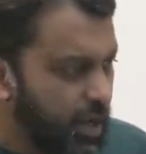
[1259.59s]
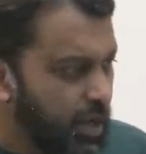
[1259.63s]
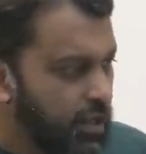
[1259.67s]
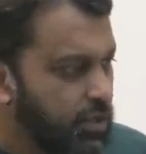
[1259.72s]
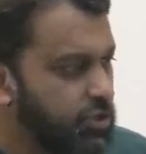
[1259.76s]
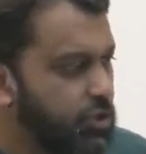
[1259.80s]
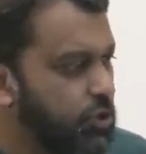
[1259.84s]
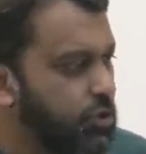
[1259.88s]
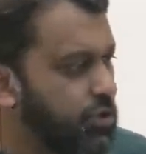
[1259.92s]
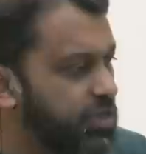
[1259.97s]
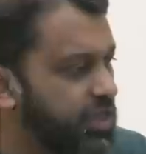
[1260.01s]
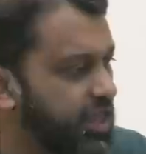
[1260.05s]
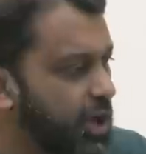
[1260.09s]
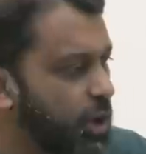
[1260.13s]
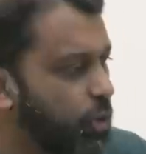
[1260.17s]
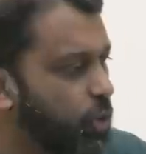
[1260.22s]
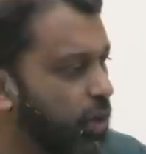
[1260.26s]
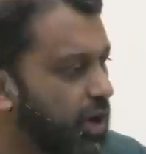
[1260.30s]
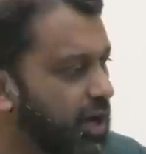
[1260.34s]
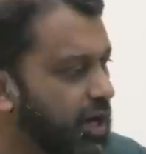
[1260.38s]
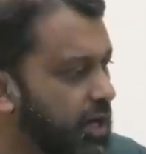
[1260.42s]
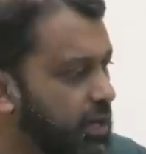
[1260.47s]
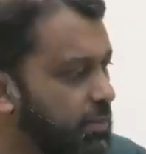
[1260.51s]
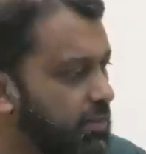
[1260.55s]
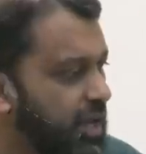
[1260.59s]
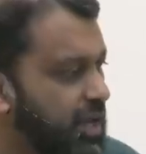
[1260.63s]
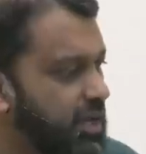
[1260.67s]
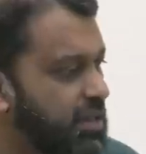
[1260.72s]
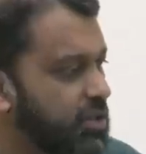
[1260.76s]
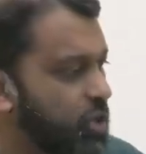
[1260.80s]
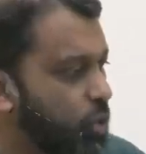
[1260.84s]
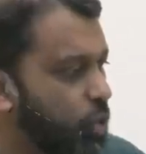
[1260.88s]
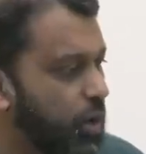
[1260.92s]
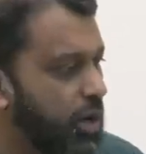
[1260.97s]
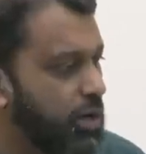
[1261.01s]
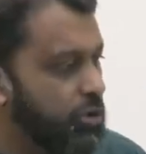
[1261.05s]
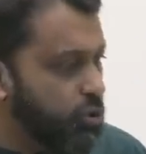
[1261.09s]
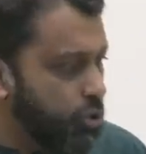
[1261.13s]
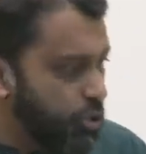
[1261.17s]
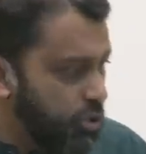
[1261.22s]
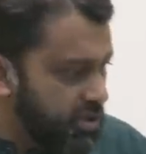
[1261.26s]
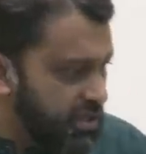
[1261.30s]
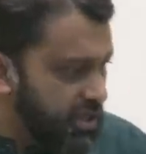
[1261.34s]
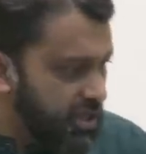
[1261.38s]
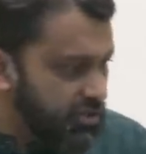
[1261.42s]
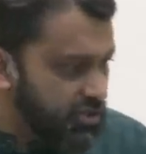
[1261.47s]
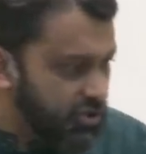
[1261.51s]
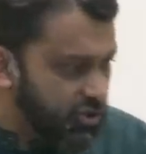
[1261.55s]
Do you think we're going to make the one who
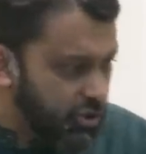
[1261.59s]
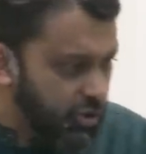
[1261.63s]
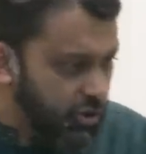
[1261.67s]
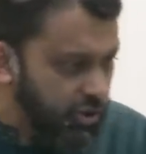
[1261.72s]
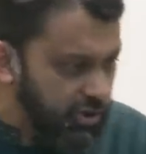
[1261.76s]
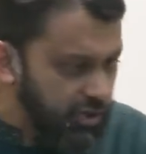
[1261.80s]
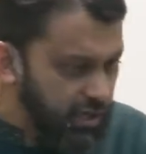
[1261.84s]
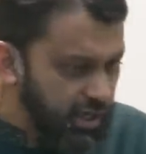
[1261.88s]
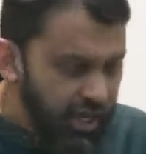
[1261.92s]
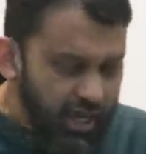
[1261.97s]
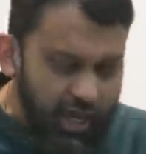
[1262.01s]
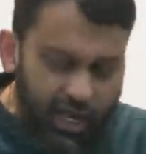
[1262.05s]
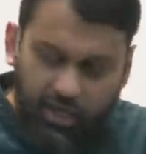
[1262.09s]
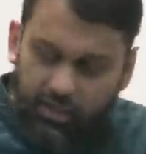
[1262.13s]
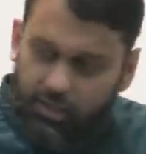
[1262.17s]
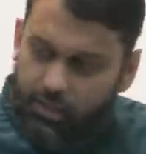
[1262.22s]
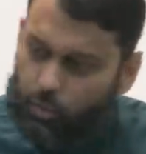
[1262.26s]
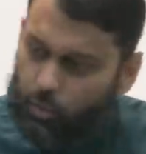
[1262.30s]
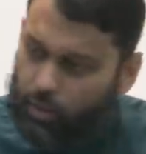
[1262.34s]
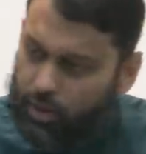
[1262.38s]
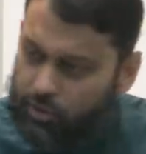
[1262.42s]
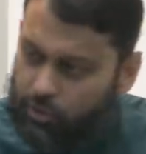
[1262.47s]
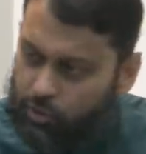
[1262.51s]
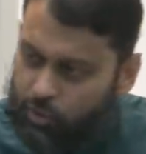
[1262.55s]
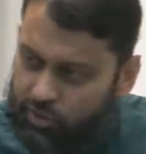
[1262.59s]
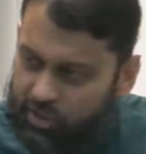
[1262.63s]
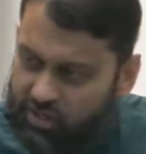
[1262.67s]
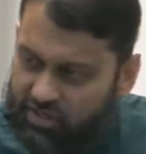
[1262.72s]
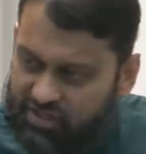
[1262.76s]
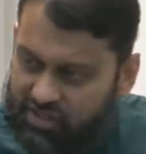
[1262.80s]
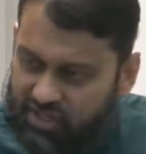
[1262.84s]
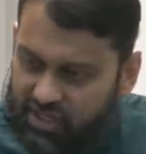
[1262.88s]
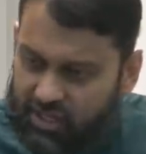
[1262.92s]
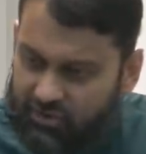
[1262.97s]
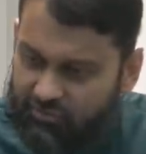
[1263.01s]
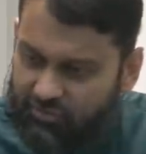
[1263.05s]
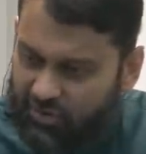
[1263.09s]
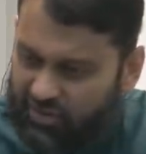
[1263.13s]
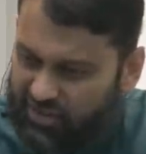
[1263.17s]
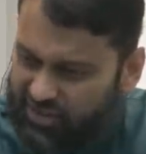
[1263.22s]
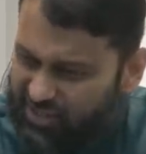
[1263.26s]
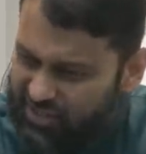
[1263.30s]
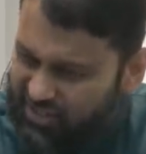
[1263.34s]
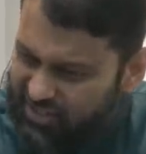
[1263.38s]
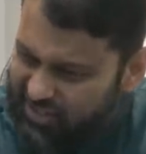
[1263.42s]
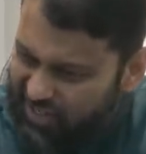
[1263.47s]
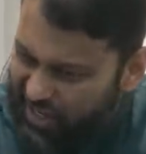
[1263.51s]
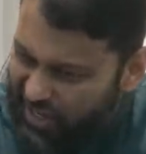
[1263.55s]
does good and the one who does evil the
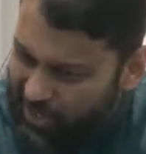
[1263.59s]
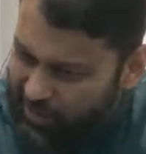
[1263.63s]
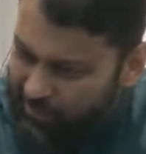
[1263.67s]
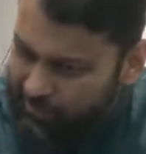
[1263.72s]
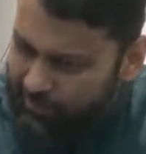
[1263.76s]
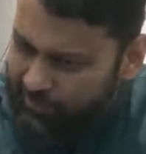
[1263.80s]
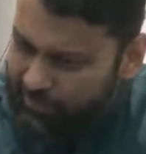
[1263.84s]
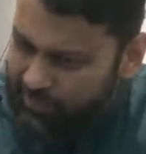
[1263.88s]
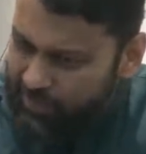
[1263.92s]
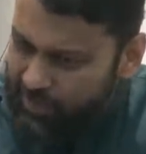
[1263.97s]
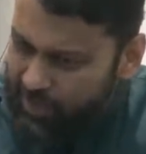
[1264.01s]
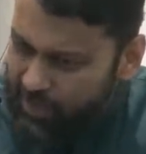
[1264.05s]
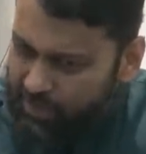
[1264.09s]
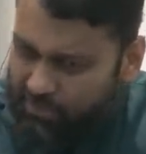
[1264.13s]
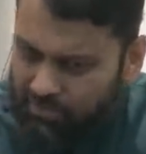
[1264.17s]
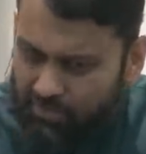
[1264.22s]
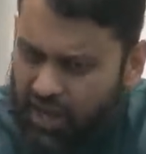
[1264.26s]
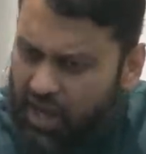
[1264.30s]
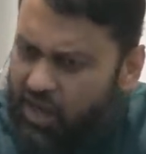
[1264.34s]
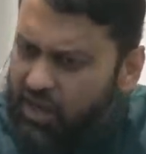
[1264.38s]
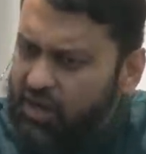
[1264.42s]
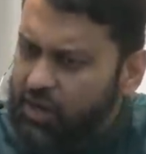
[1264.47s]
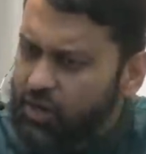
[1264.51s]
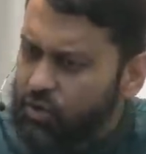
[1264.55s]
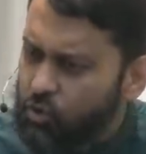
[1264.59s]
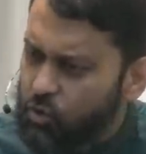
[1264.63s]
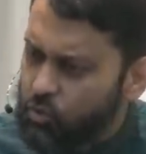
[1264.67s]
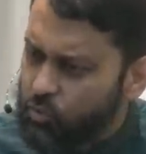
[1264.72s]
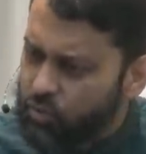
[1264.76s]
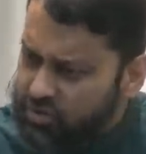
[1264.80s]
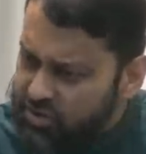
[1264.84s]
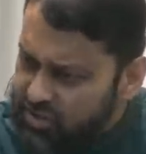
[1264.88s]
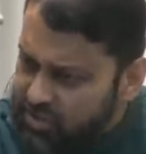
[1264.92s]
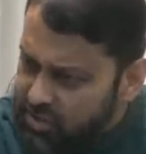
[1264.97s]
same? Malakum, what's